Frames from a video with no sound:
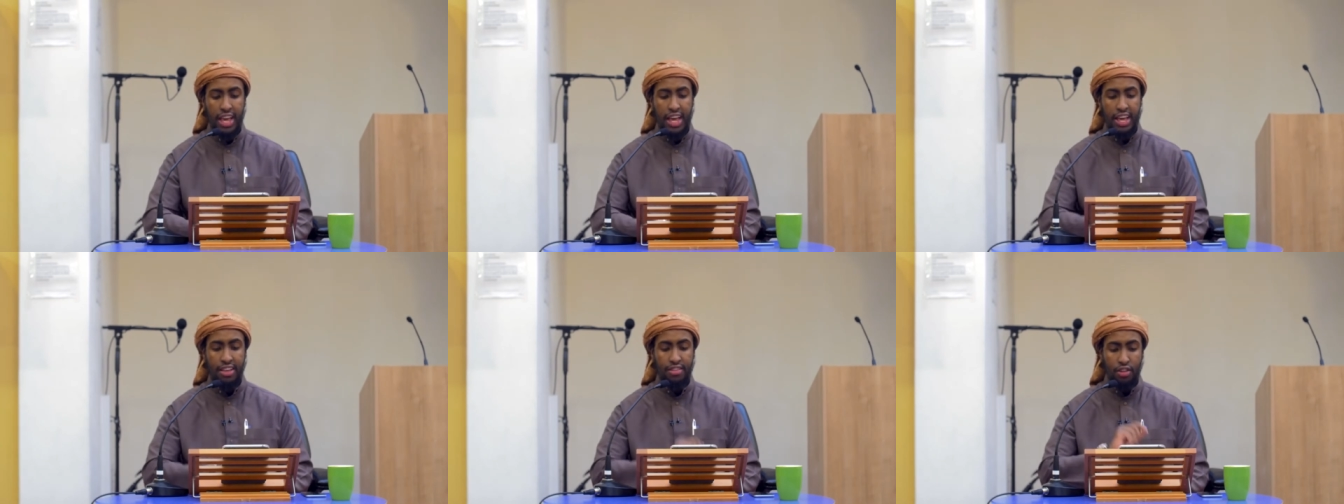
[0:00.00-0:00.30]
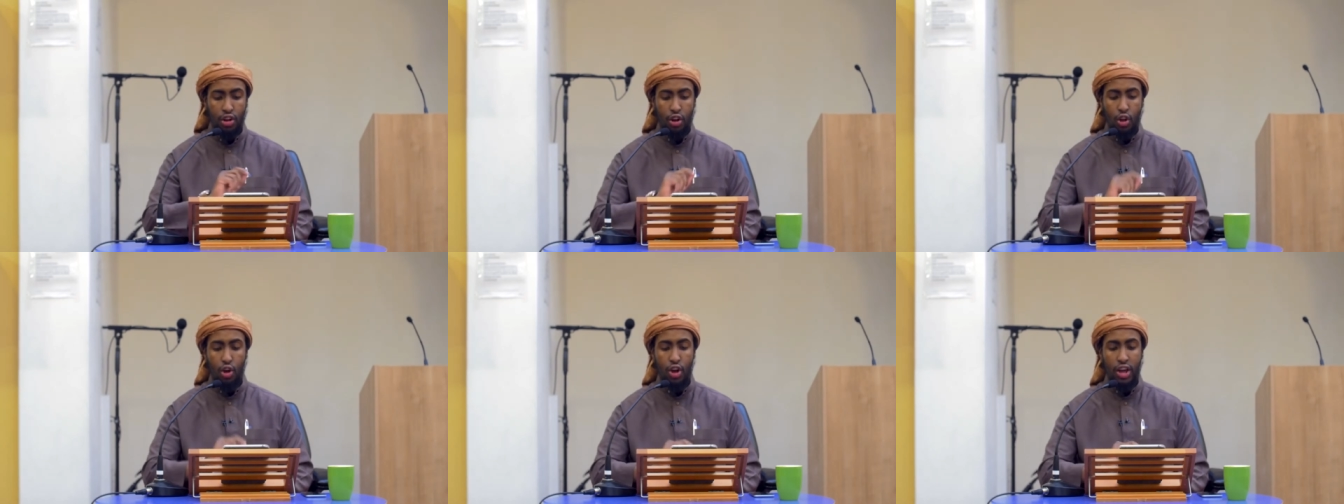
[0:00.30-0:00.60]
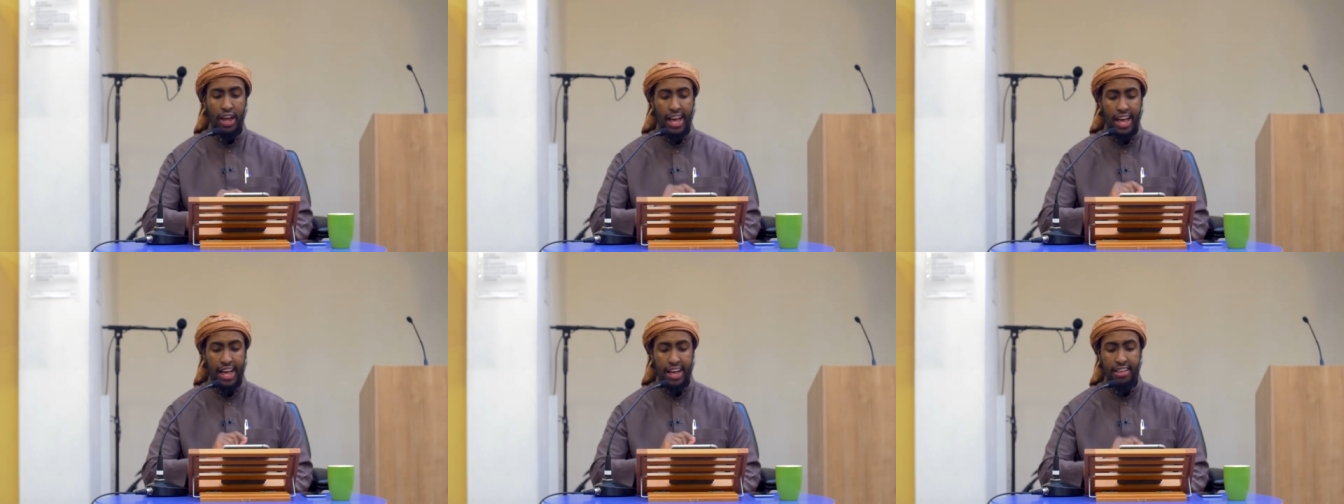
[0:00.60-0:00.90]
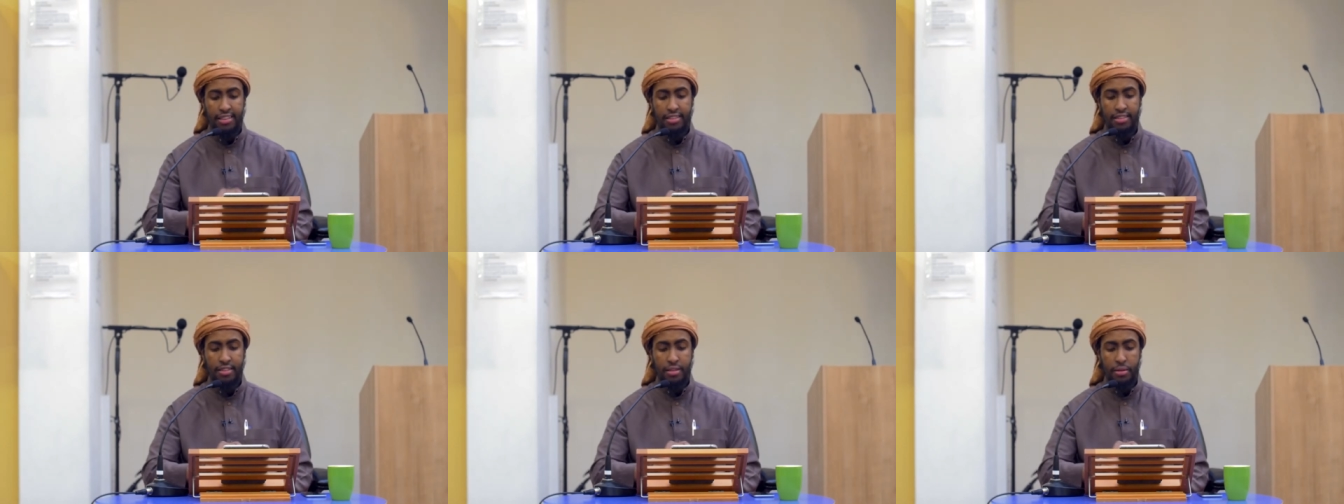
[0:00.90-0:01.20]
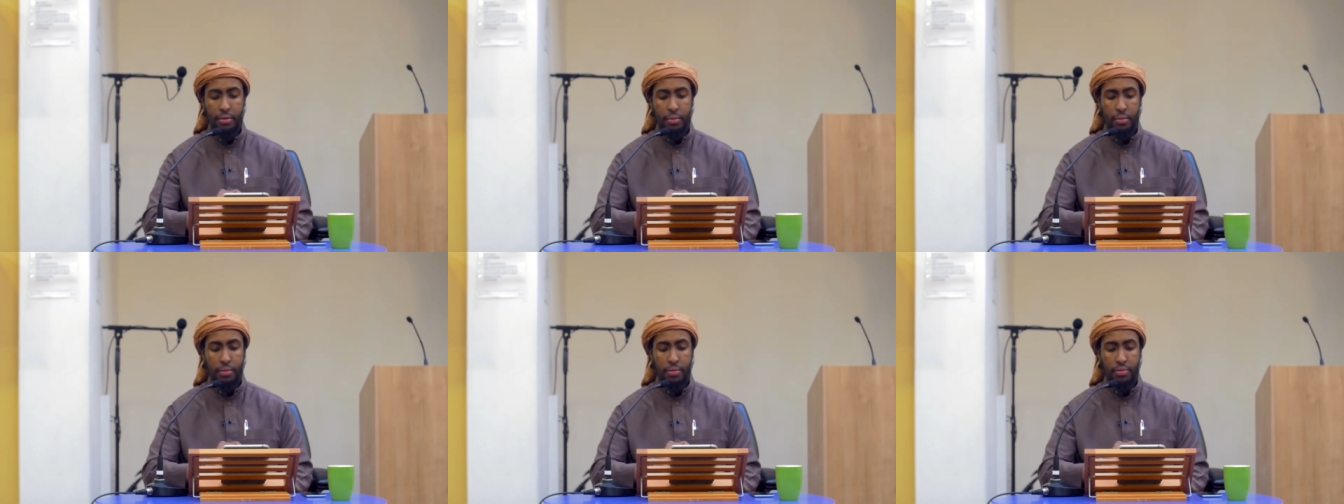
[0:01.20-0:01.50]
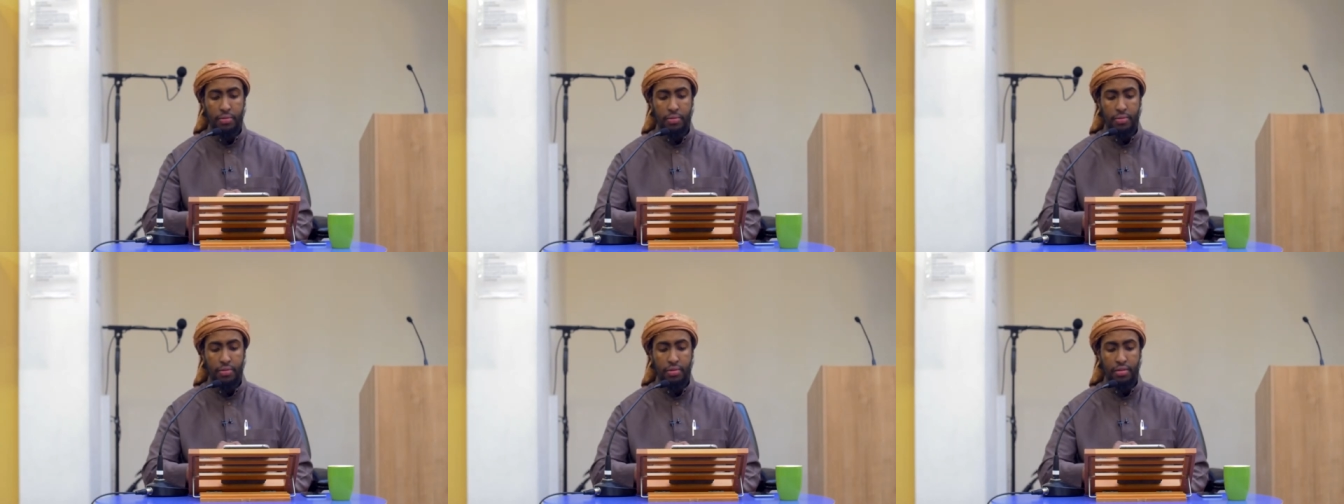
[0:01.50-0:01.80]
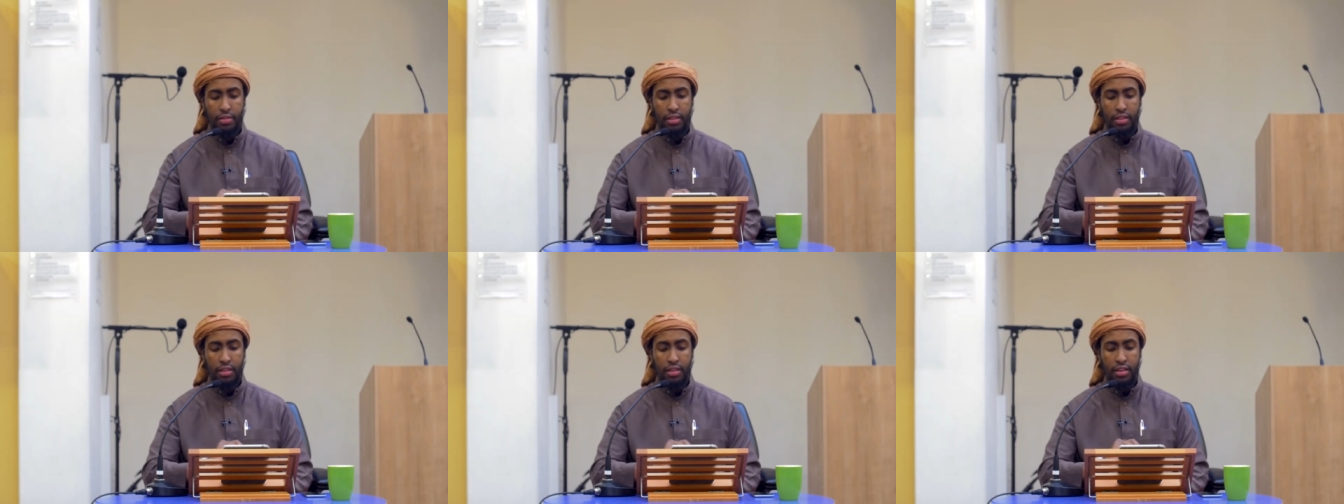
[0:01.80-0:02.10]
As long as
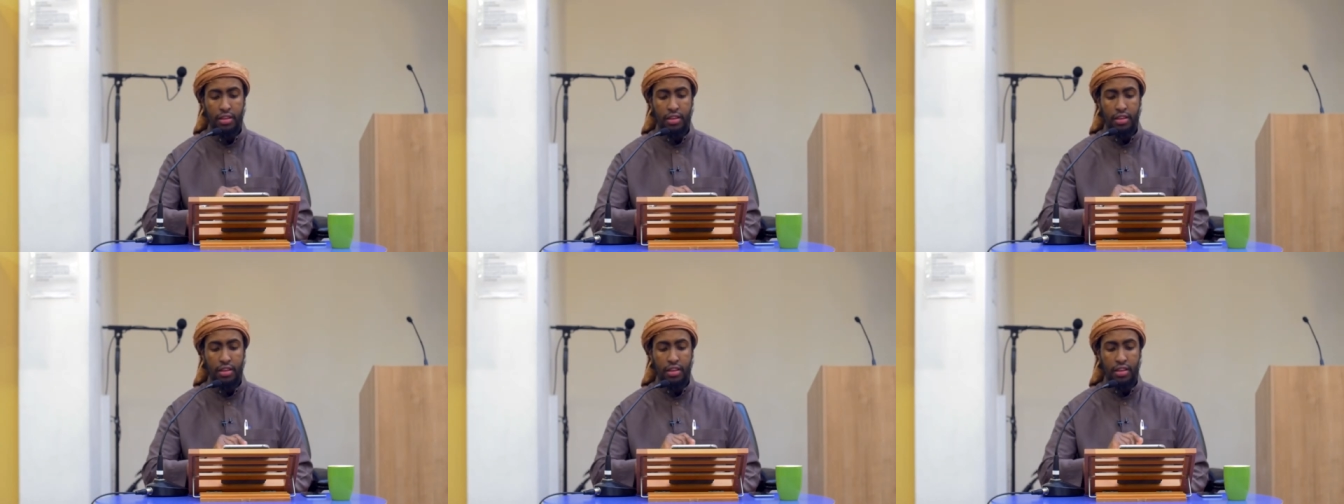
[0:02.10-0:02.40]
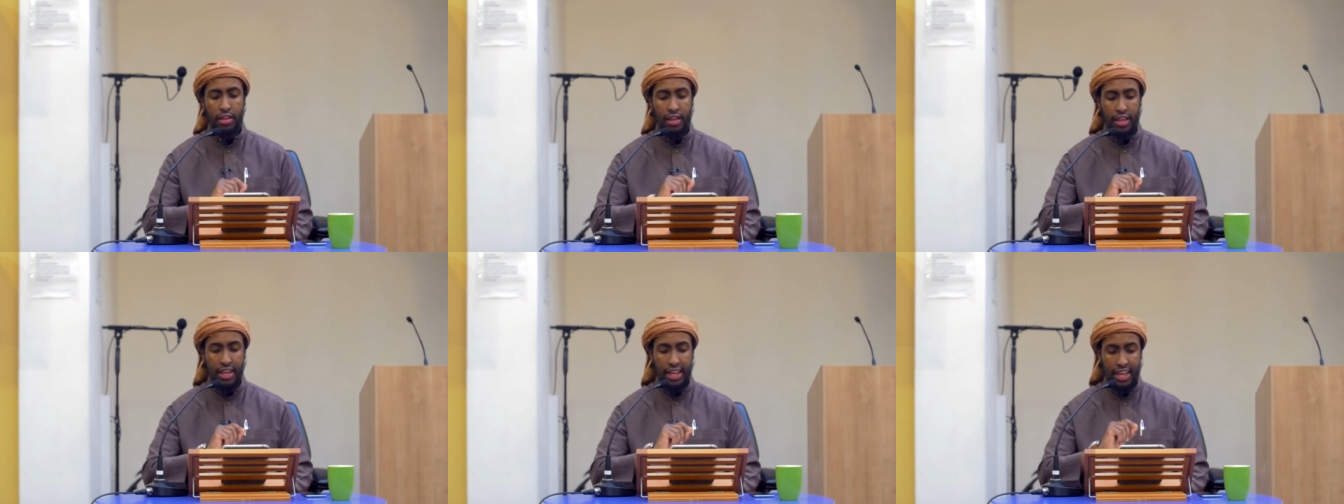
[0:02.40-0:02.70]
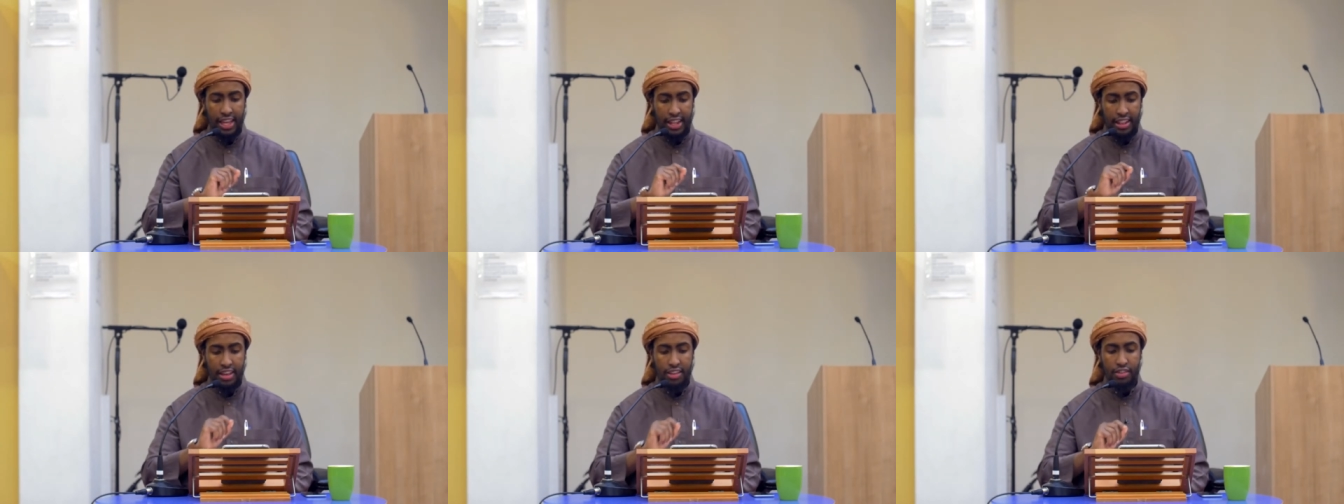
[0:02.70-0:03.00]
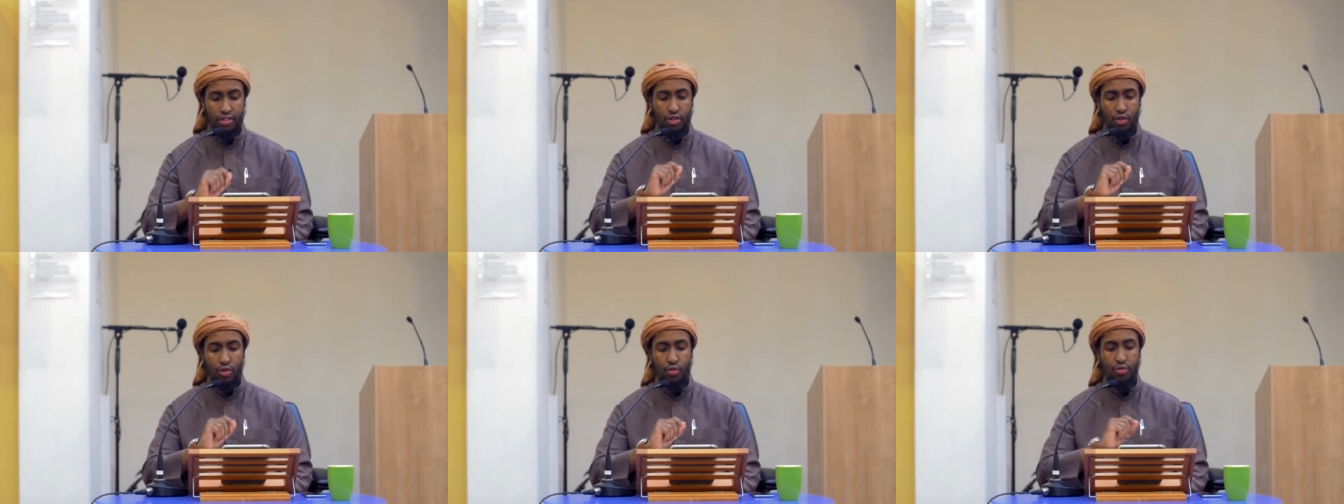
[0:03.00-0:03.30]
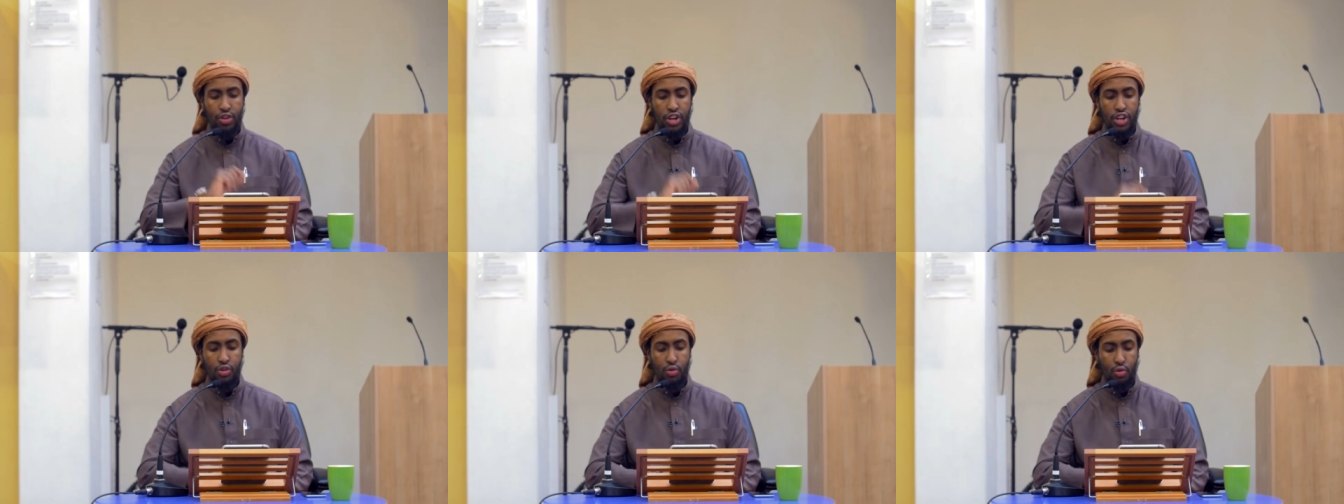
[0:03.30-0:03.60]
it does not reach